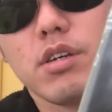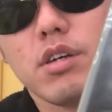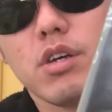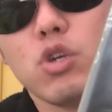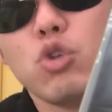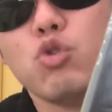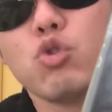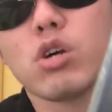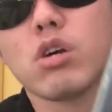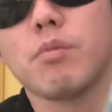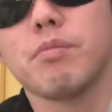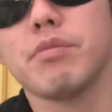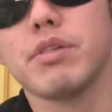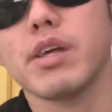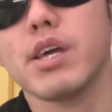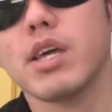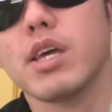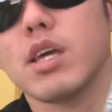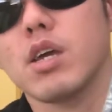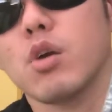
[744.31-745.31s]
You could
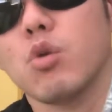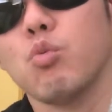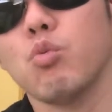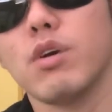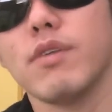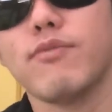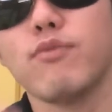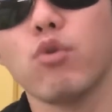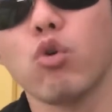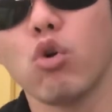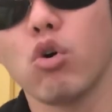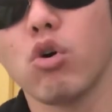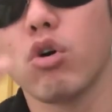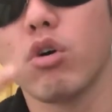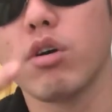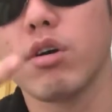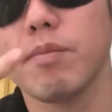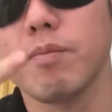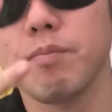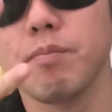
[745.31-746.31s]
play with
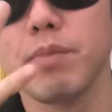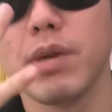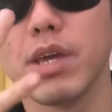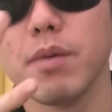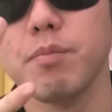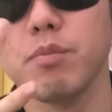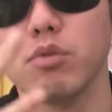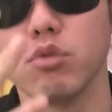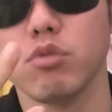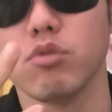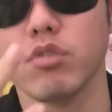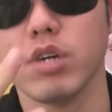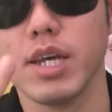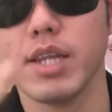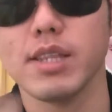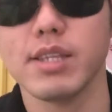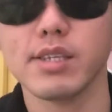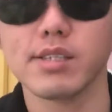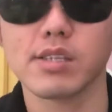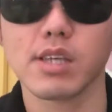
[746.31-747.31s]
4 people in
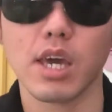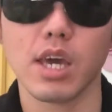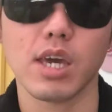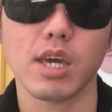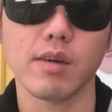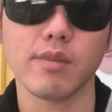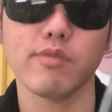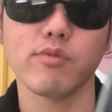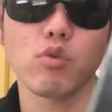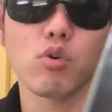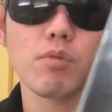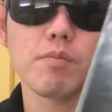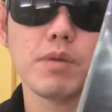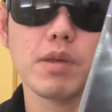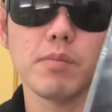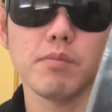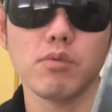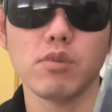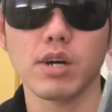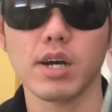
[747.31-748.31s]
this game. 4
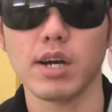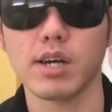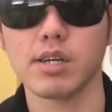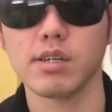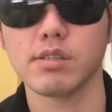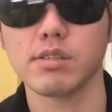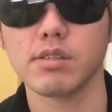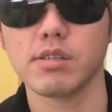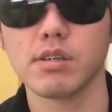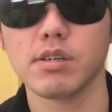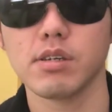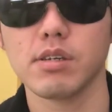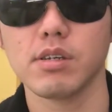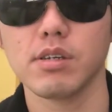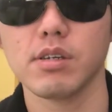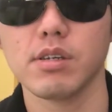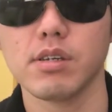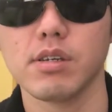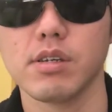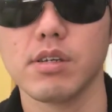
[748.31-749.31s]
people, guys.
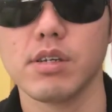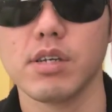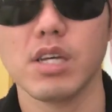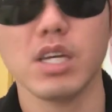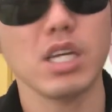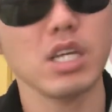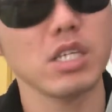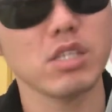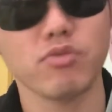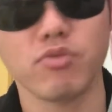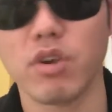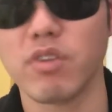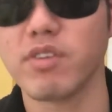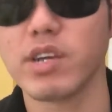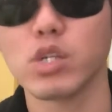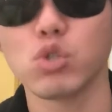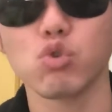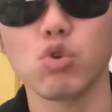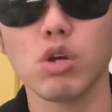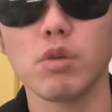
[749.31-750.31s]
It's very
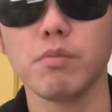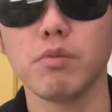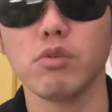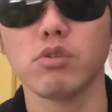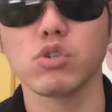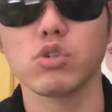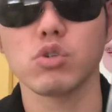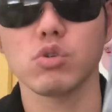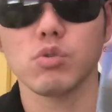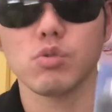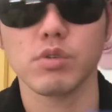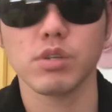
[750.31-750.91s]
enjoyable too.